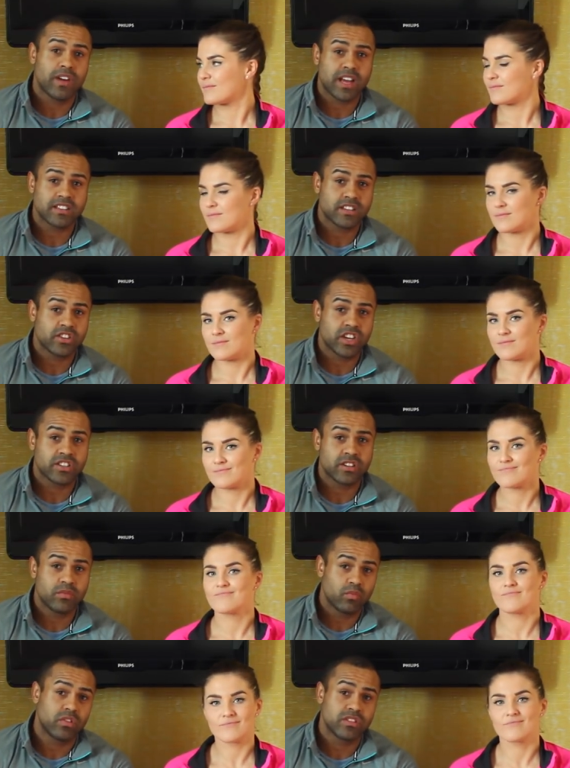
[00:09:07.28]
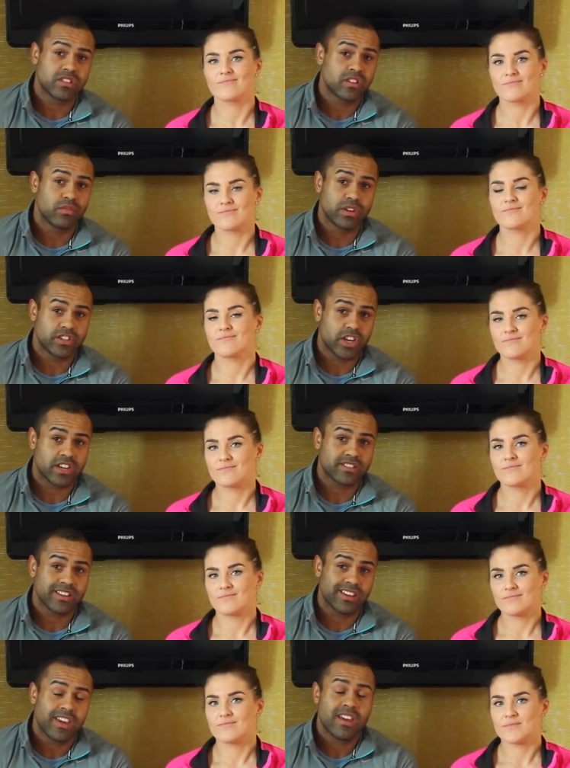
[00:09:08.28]
Speaker 1: fast digesting, one's slow
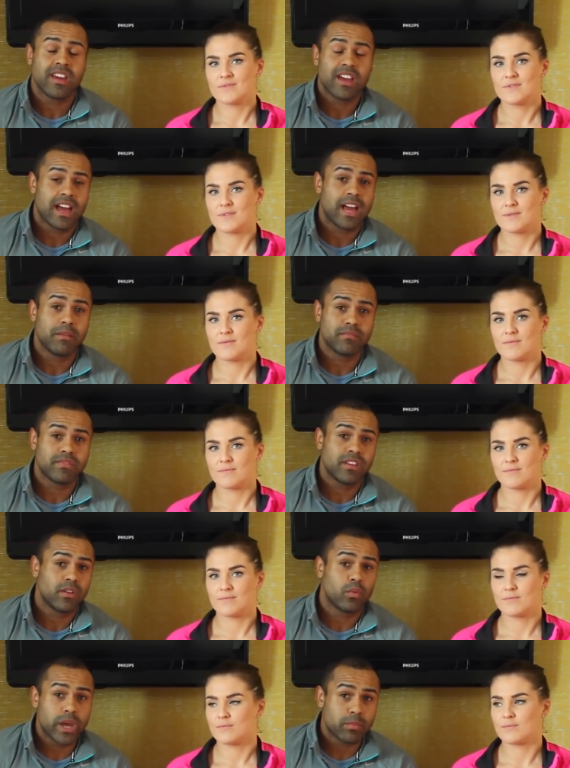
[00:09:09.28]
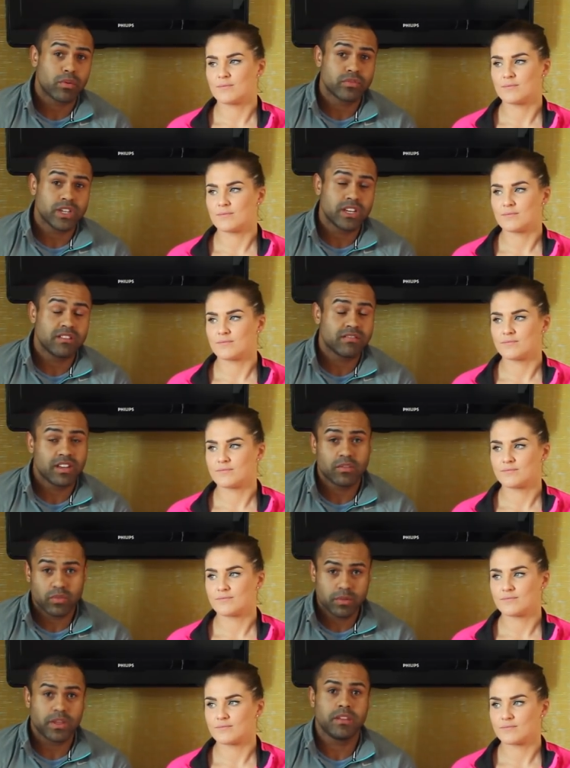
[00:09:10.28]
digesting. The whey protein
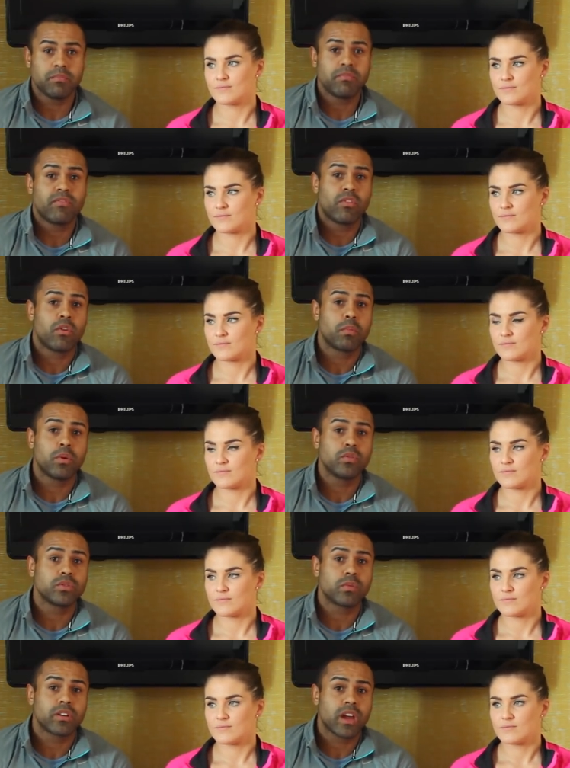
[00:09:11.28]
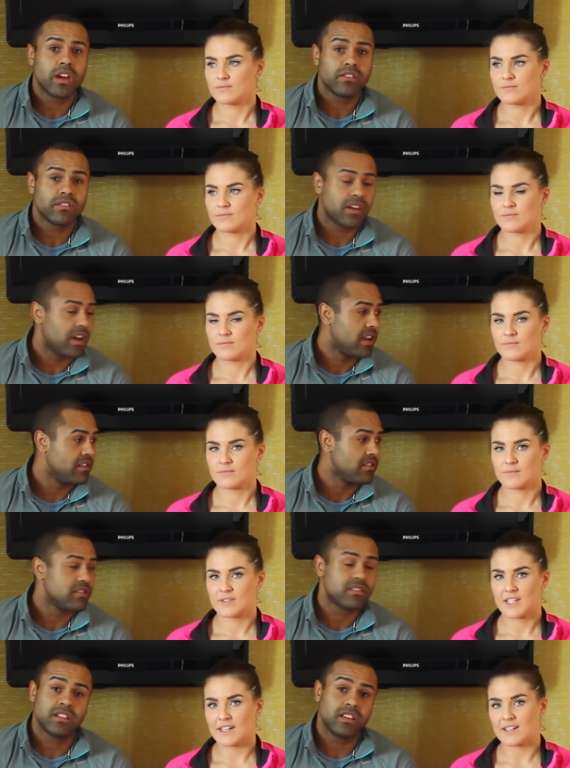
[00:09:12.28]
would be for post-workout,
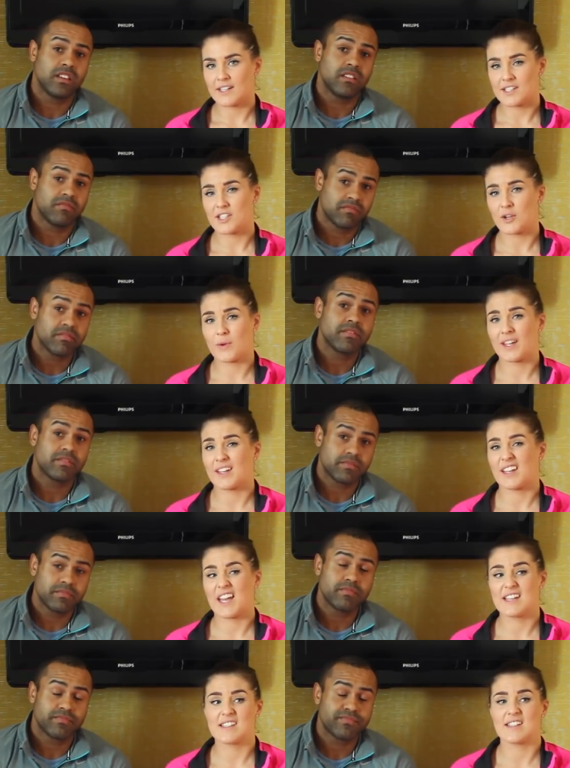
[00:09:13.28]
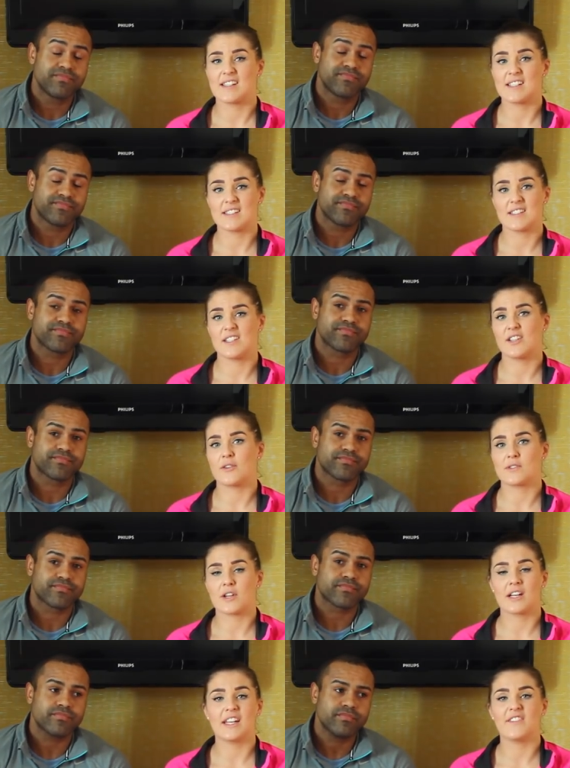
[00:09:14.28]
and
Speaker 2: getting in too quick, and casein is, you know, it's
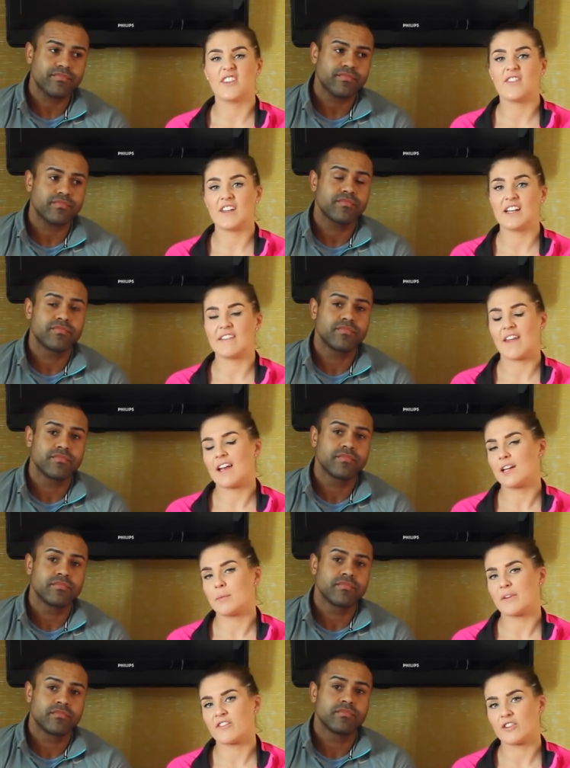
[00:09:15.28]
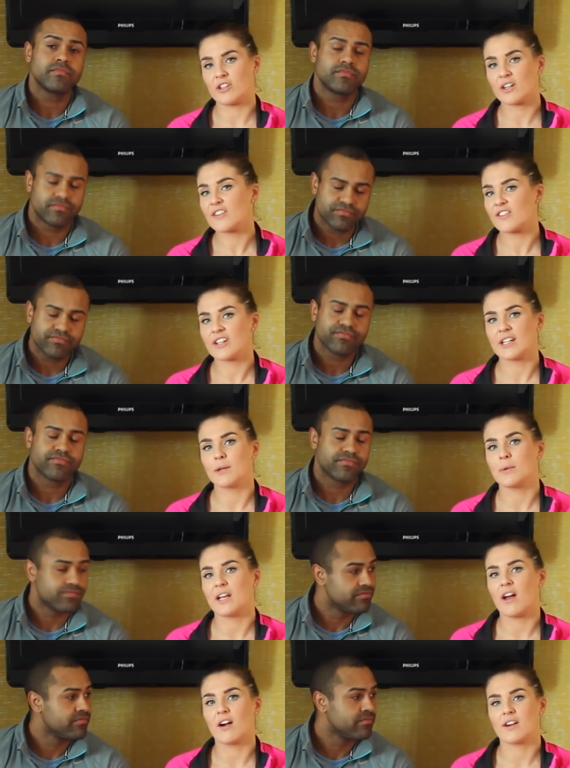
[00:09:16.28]
going to leave you feeling that little bit fuller for a little
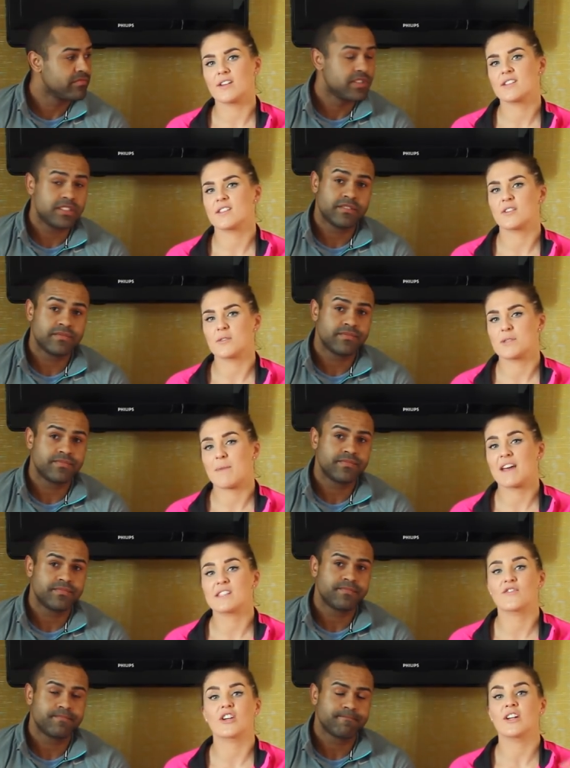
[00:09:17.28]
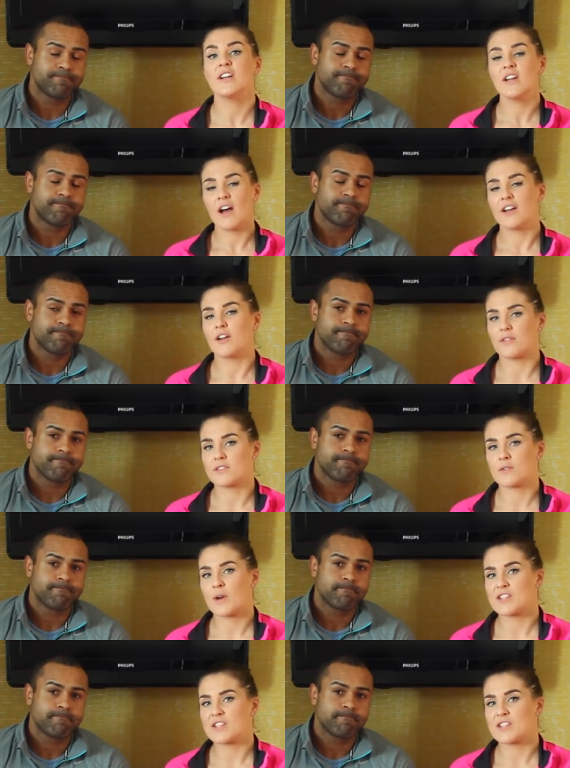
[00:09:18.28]
bit longer. So it's best for, I know this